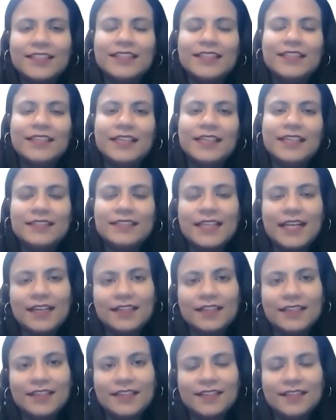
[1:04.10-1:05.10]

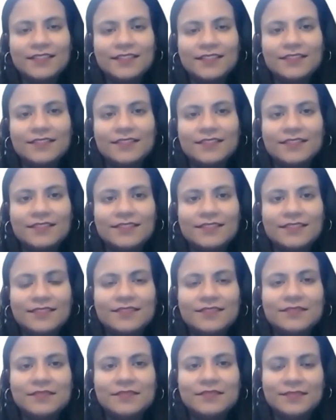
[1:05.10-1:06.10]

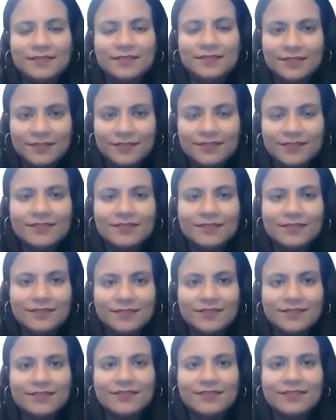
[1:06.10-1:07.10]

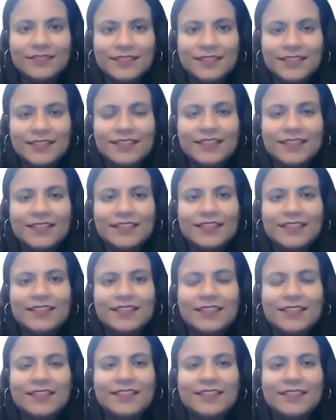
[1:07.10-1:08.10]

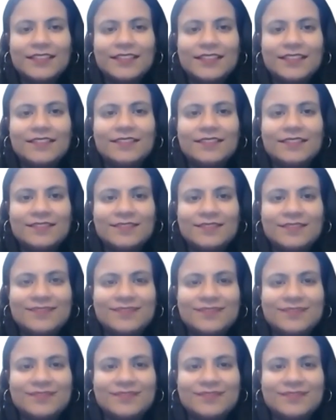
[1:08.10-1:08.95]
The person shown says nothing.